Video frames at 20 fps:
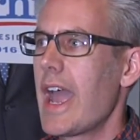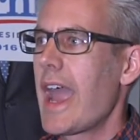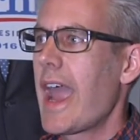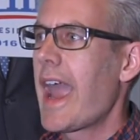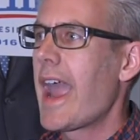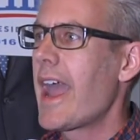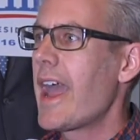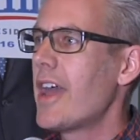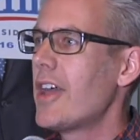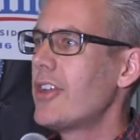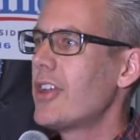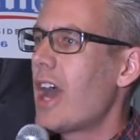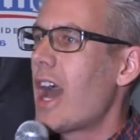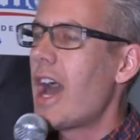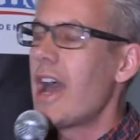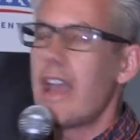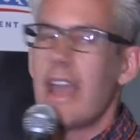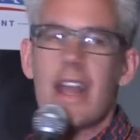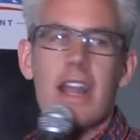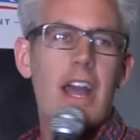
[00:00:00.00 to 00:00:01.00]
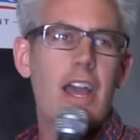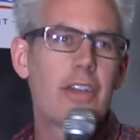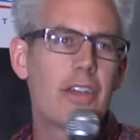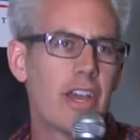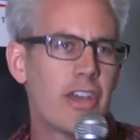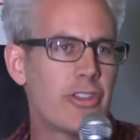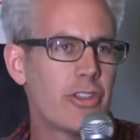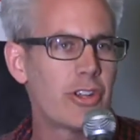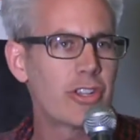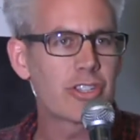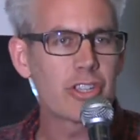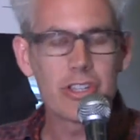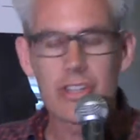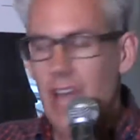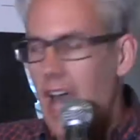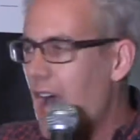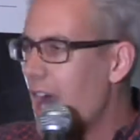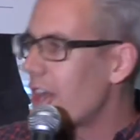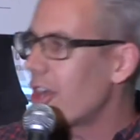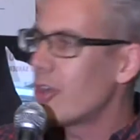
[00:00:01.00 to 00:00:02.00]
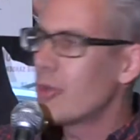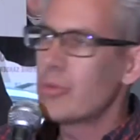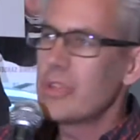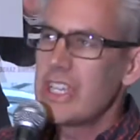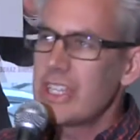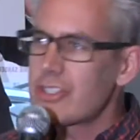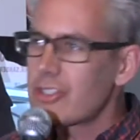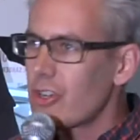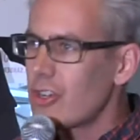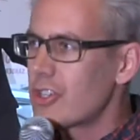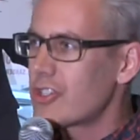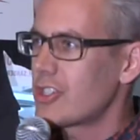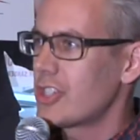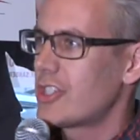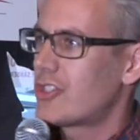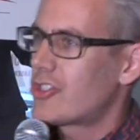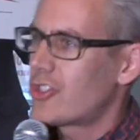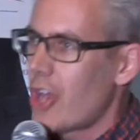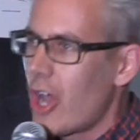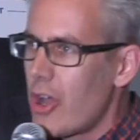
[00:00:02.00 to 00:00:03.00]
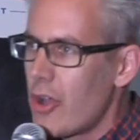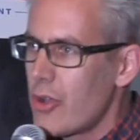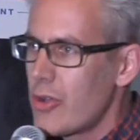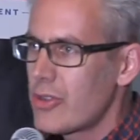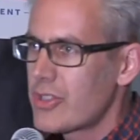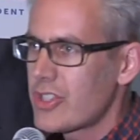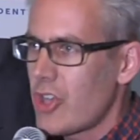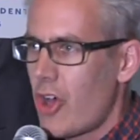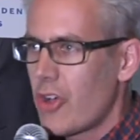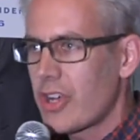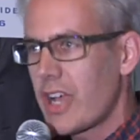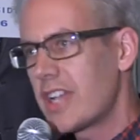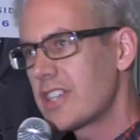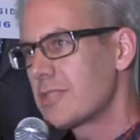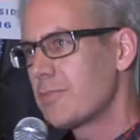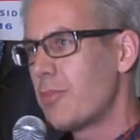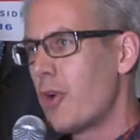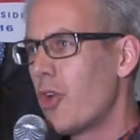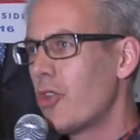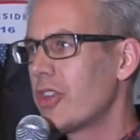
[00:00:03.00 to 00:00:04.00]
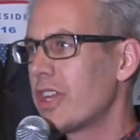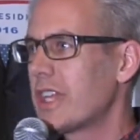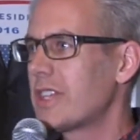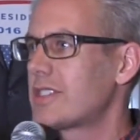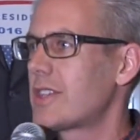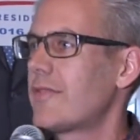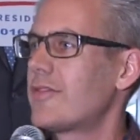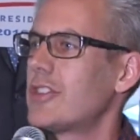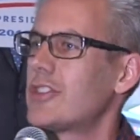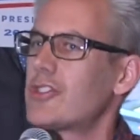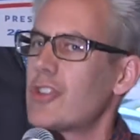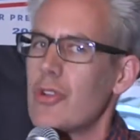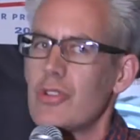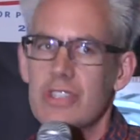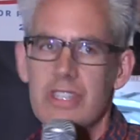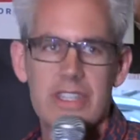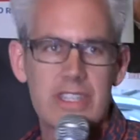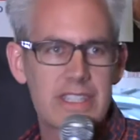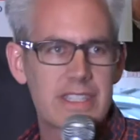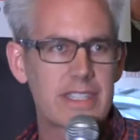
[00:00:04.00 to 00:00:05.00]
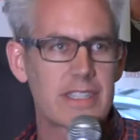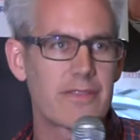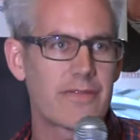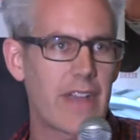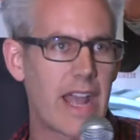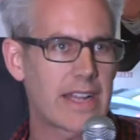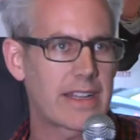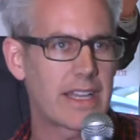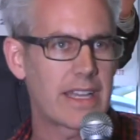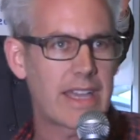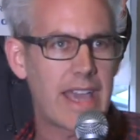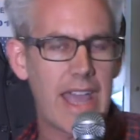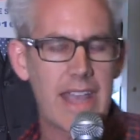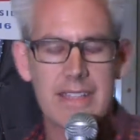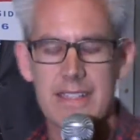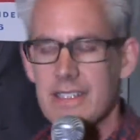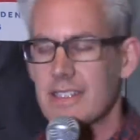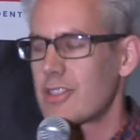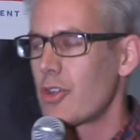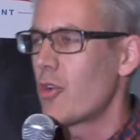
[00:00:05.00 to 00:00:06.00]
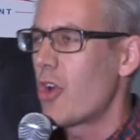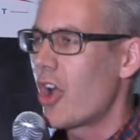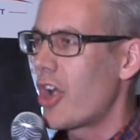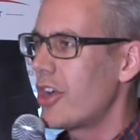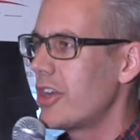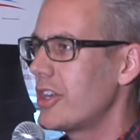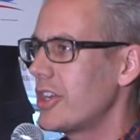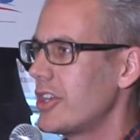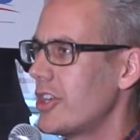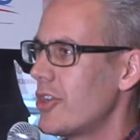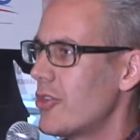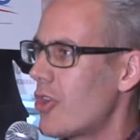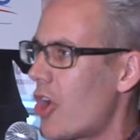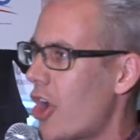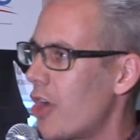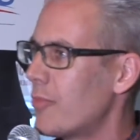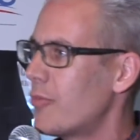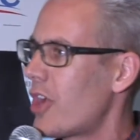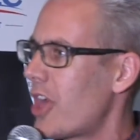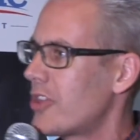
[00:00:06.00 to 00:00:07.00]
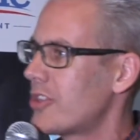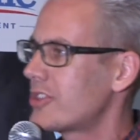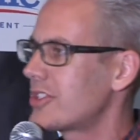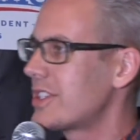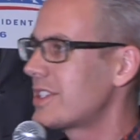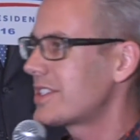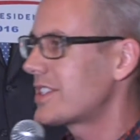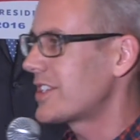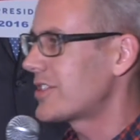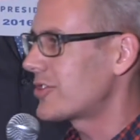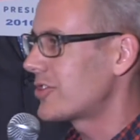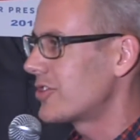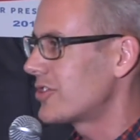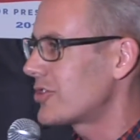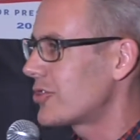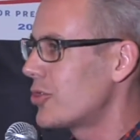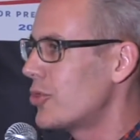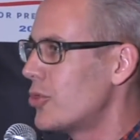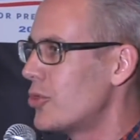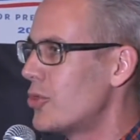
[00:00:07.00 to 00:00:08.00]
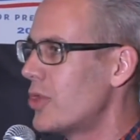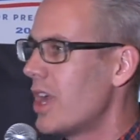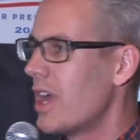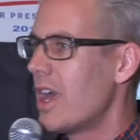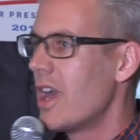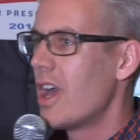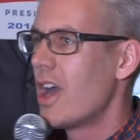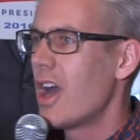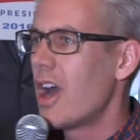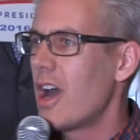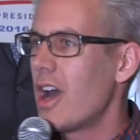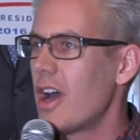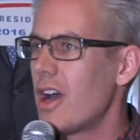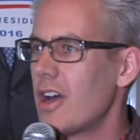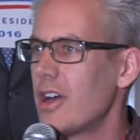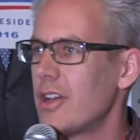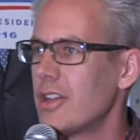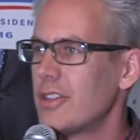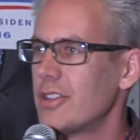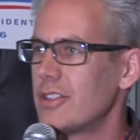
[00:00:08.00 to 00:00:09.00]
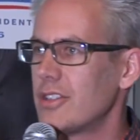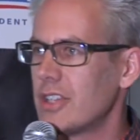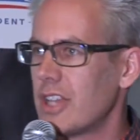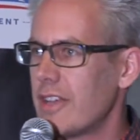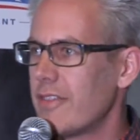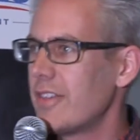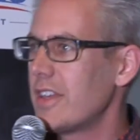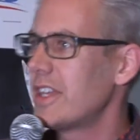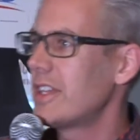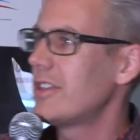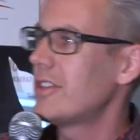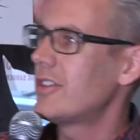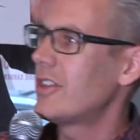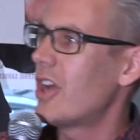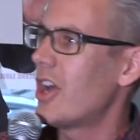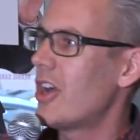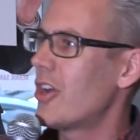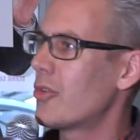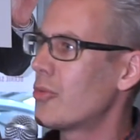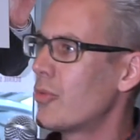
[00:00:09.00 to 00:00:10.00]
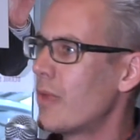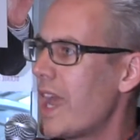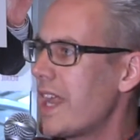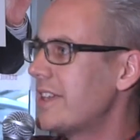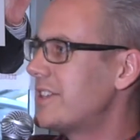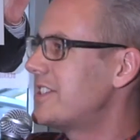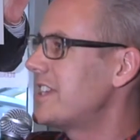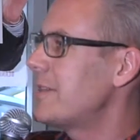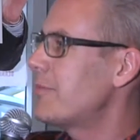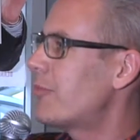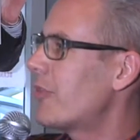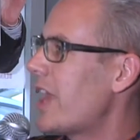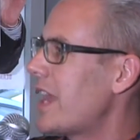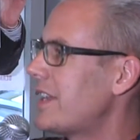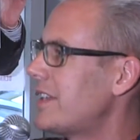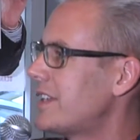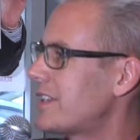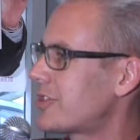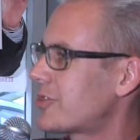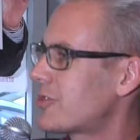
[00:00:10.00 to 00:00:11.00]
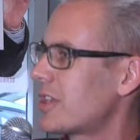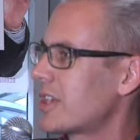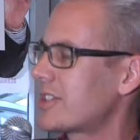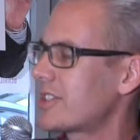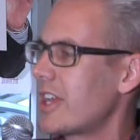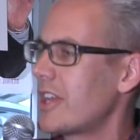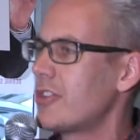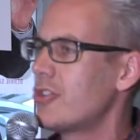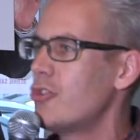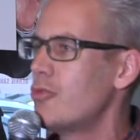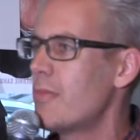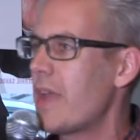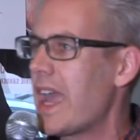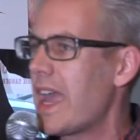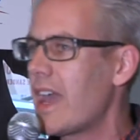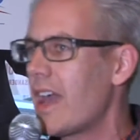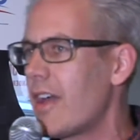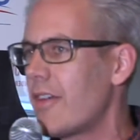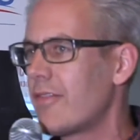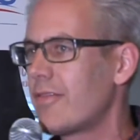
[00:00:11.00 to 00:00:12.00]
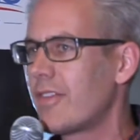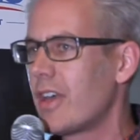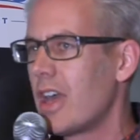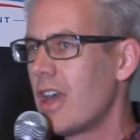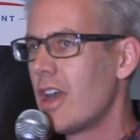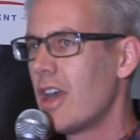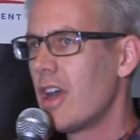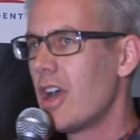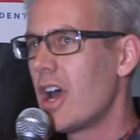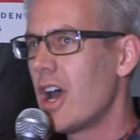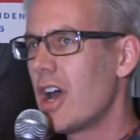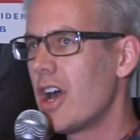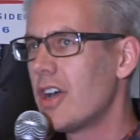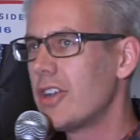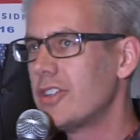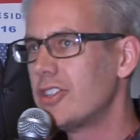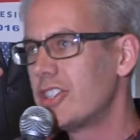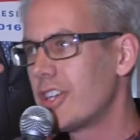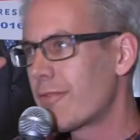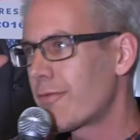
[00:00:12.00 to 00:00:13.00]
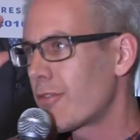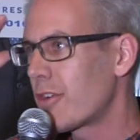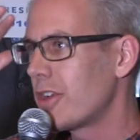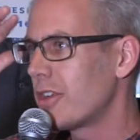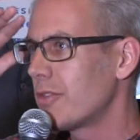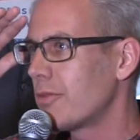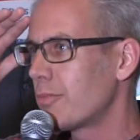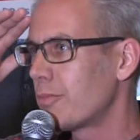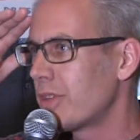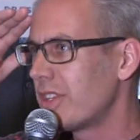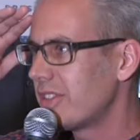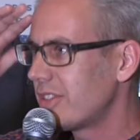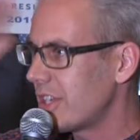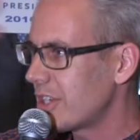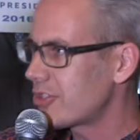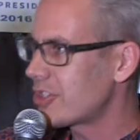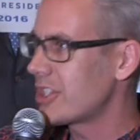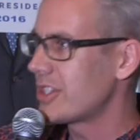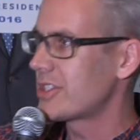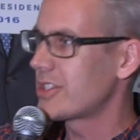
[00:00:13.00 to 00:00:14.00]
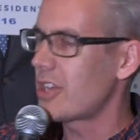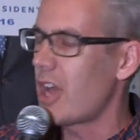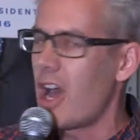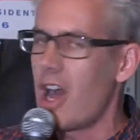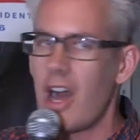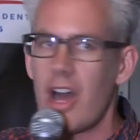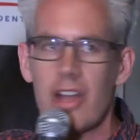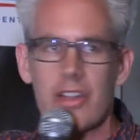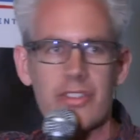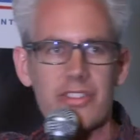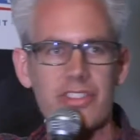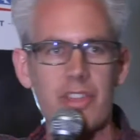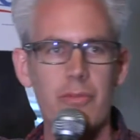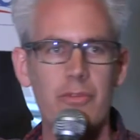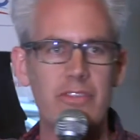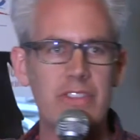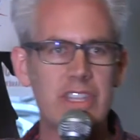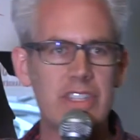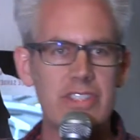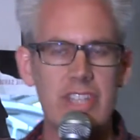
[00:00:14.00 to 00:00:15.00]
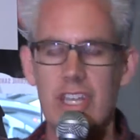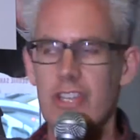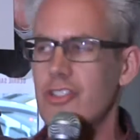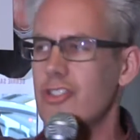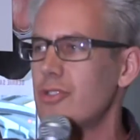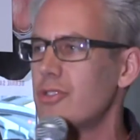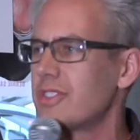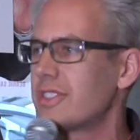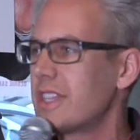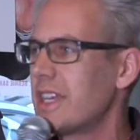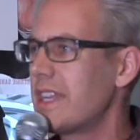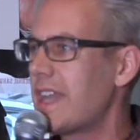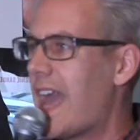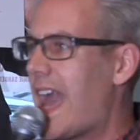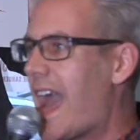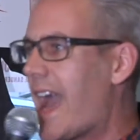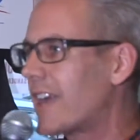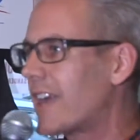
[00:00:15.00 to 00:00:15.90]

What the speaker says: and there's a lot of research that shows, all kinds of polling and stuff that shows that this is in fact the case. And so our brothers and sisters who live in deep red districts and who may have different positions on some of these issues that